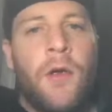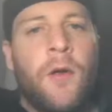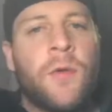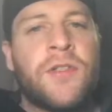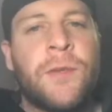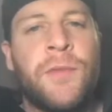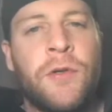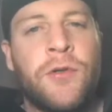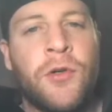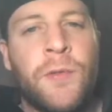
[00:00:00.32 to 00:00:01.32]
What's up,
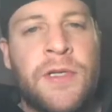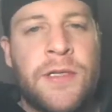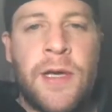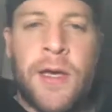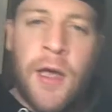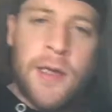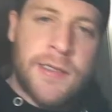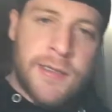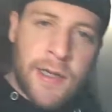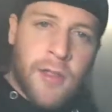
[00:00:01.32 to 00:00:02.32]
YouTube? It's Nick,
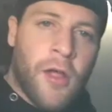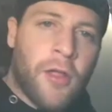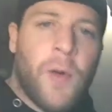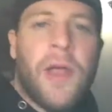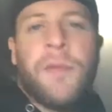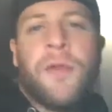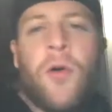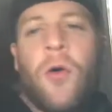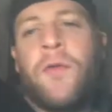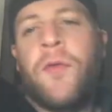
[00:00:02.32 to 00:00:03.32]
still all the way up in the
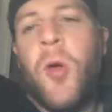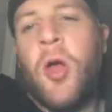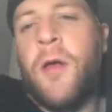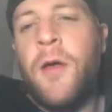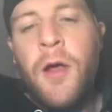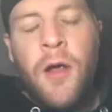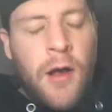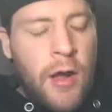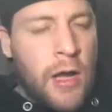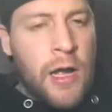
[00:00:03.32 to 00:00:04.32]
cold Vermont.
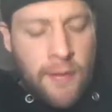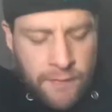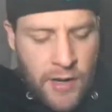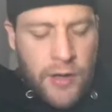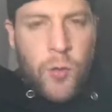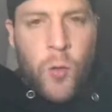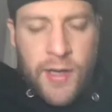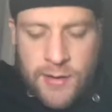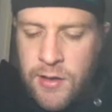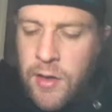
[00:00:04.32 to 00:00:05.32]
I've got her
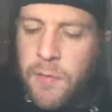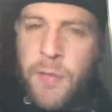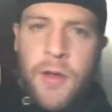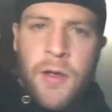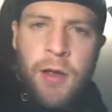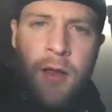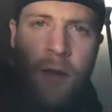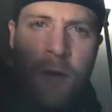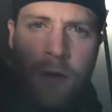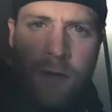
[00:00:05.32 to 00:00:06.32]
wicked up,
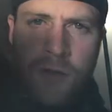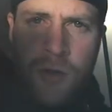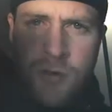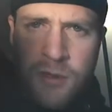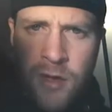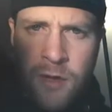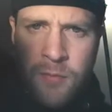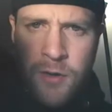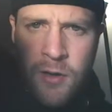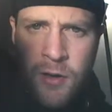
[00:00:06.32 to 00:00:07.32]
juiced up,